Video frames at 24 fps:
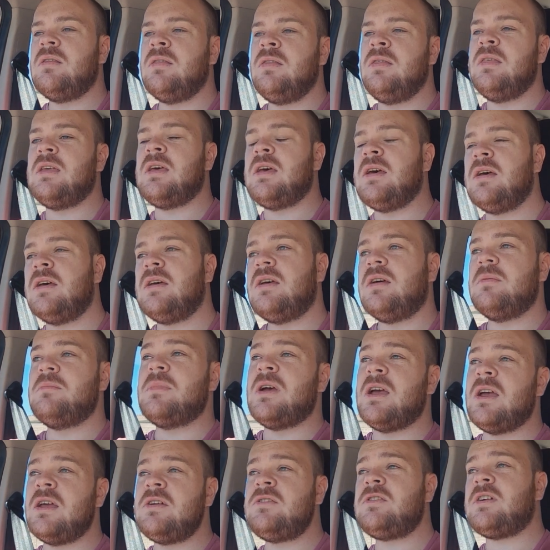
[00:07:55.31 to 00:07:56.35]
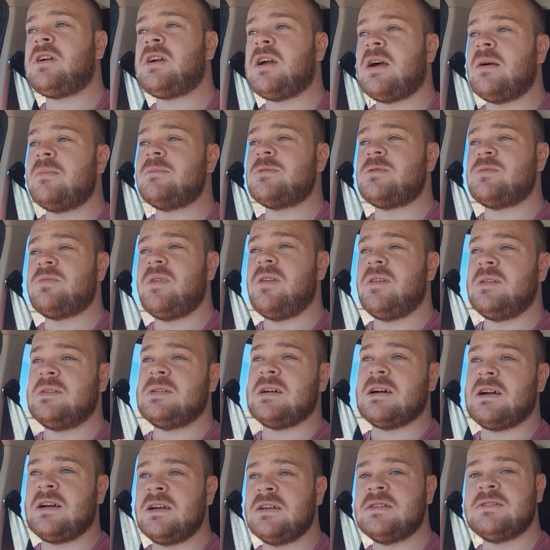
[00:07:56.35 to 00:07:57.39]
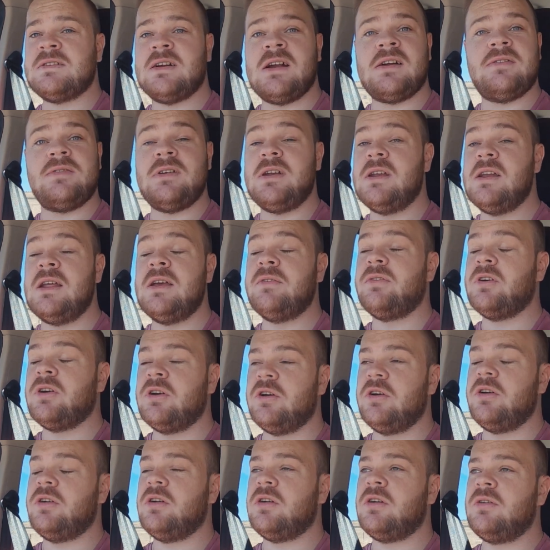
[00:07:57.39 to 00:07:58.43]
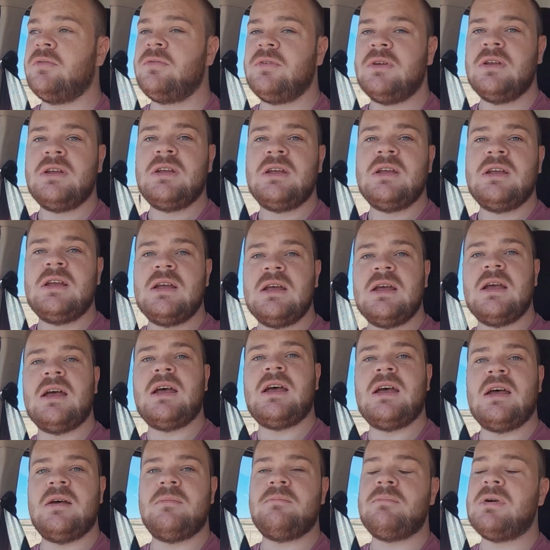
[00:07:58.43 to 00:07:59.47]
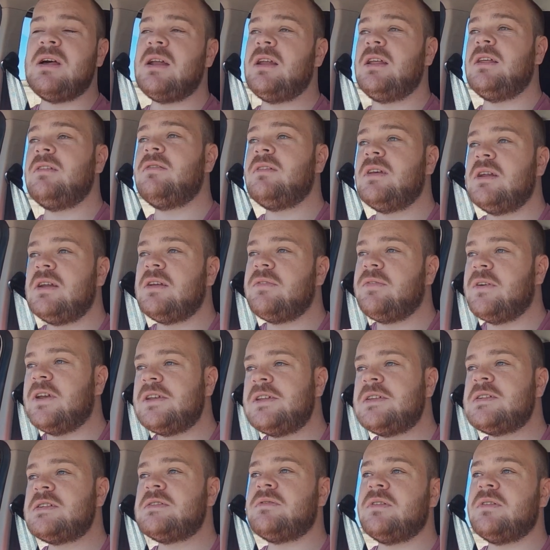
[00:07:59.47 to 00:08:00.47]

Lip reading: The Mahindra comes with tyres that I've never heard of, but in their defense,